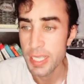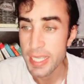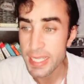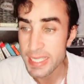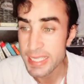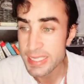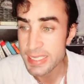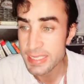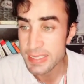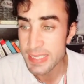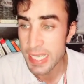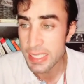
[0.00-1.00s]
is
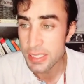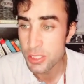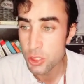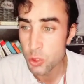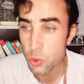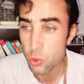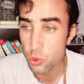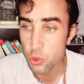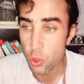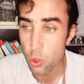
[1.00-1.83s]
things whose